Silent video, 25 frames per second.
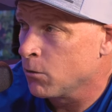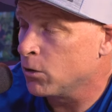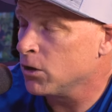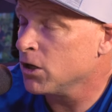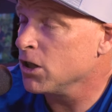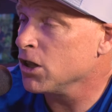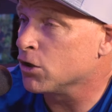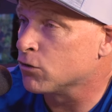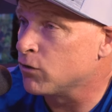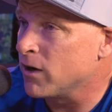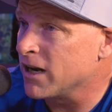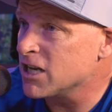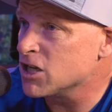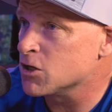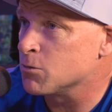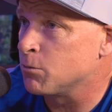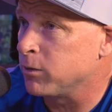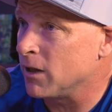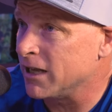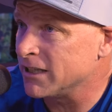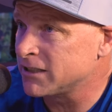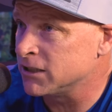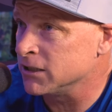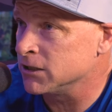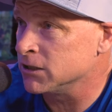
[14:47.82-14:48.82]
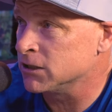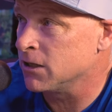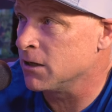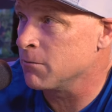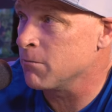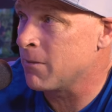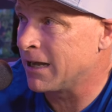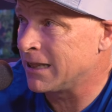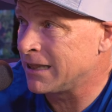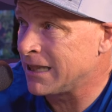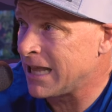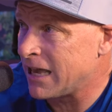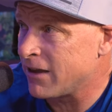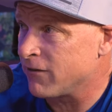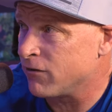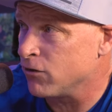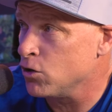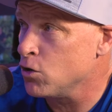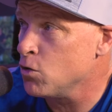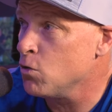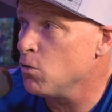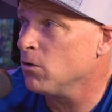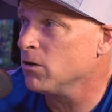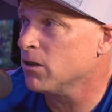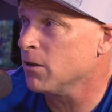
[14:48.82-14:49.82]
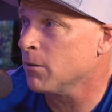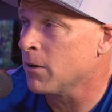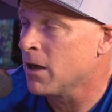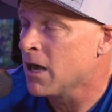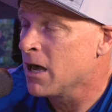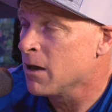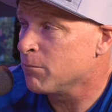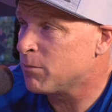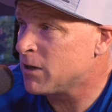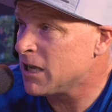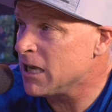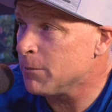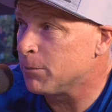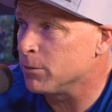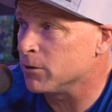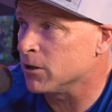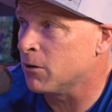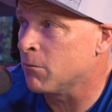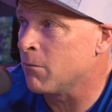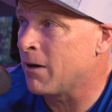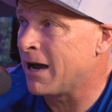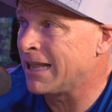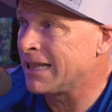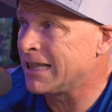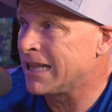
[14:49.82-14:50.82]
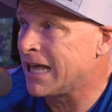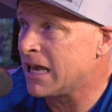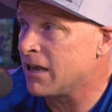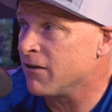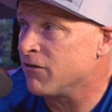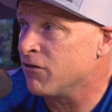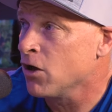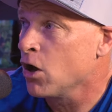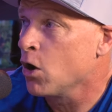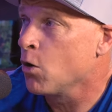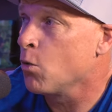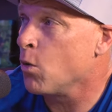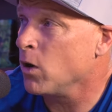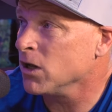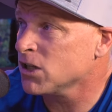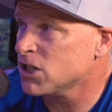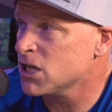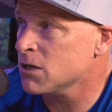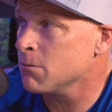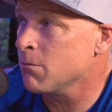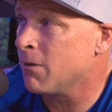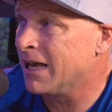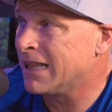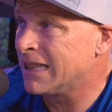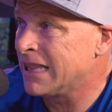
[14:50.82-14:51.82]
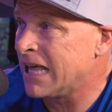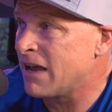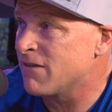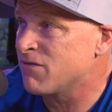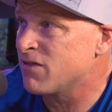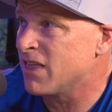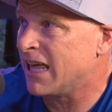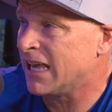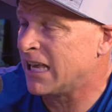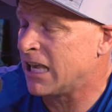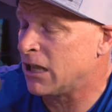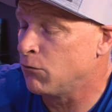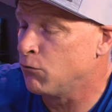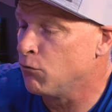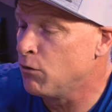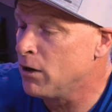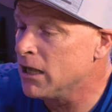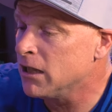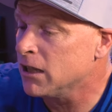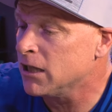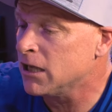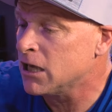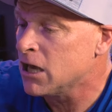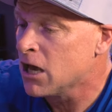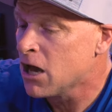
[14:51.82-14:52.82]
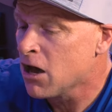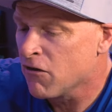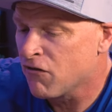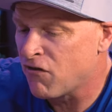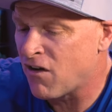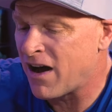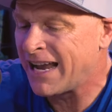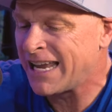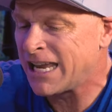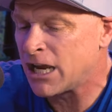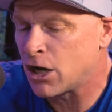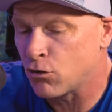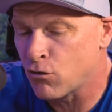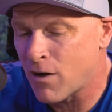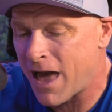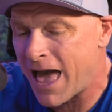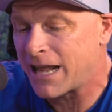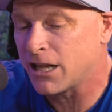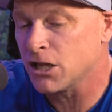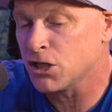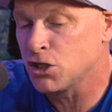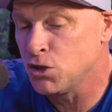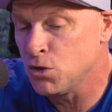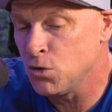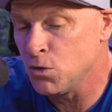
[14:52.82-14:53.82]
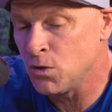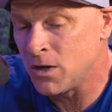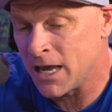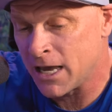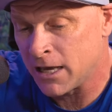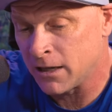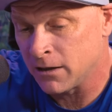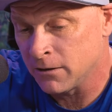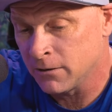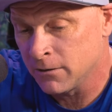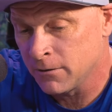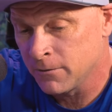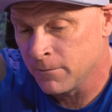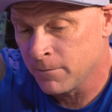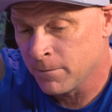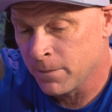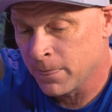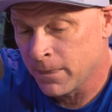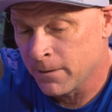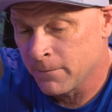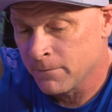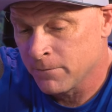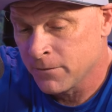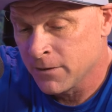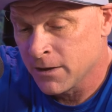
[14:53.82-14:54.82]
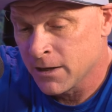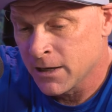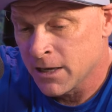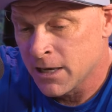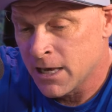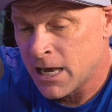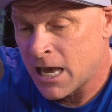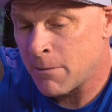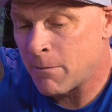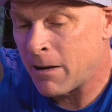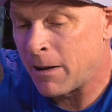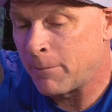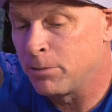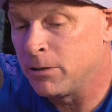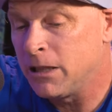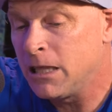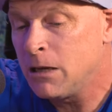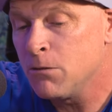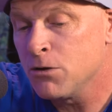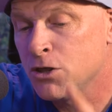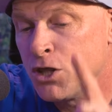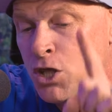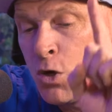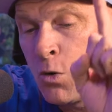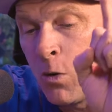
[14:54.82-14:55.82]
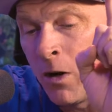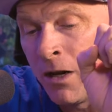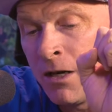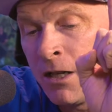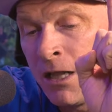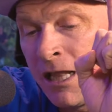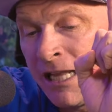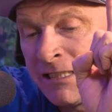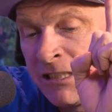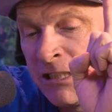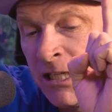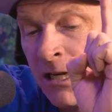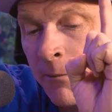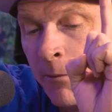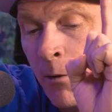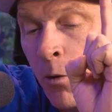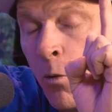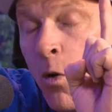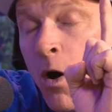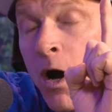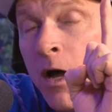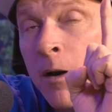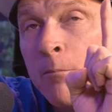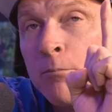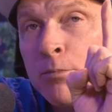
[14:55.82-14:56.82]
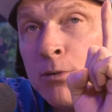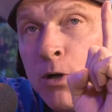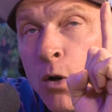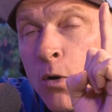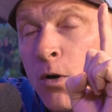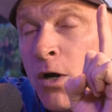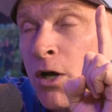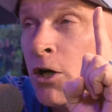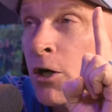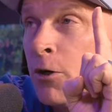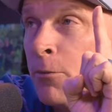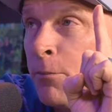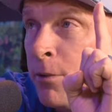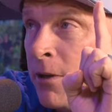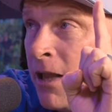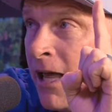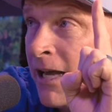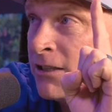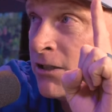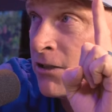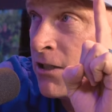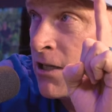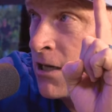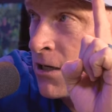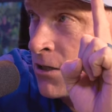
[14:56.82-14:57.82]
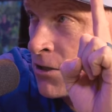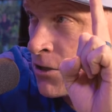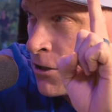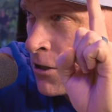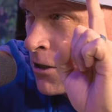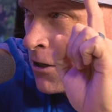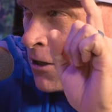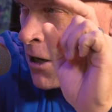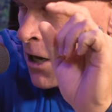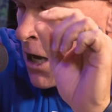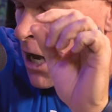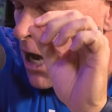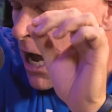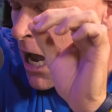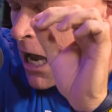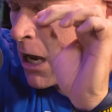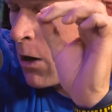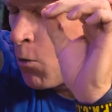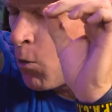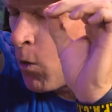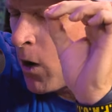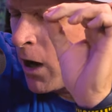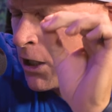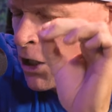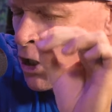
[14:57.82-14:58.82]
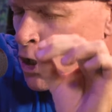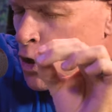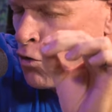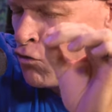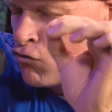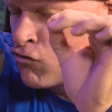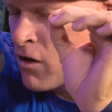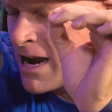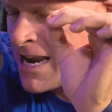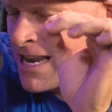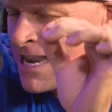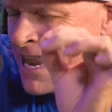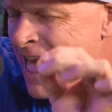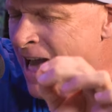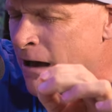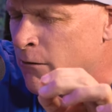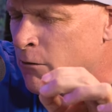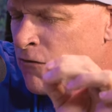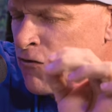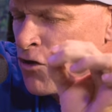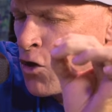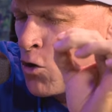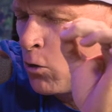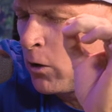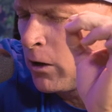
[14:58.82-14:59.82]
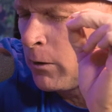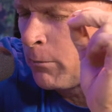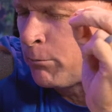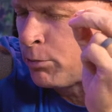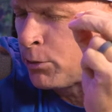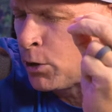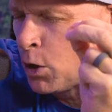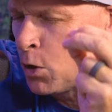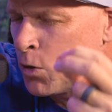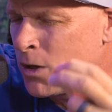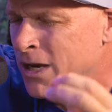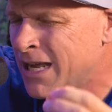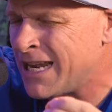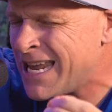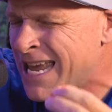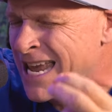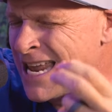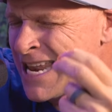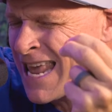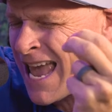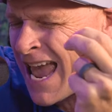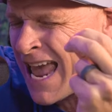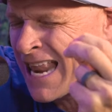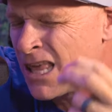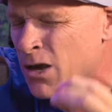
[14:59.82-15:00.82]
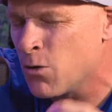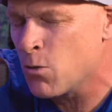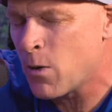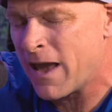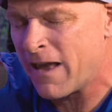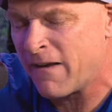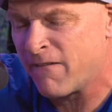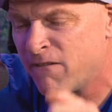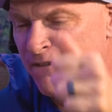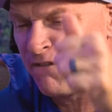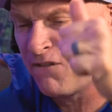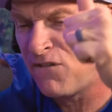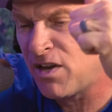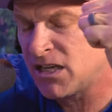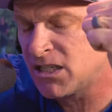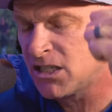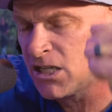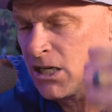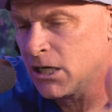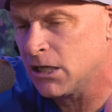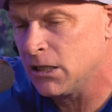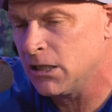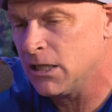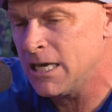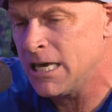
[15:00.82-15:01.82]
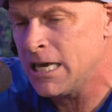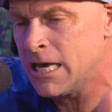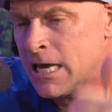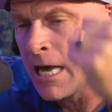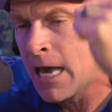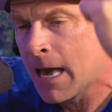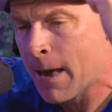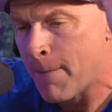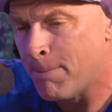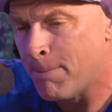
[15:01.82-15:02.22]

What are the greatest blessings in my life? Who are the people in my life? What's in my life that I can really find gratitude in? And my plea with you on lesson number one, broken or blessed, is I want you right now, if you are broken in any way, physically,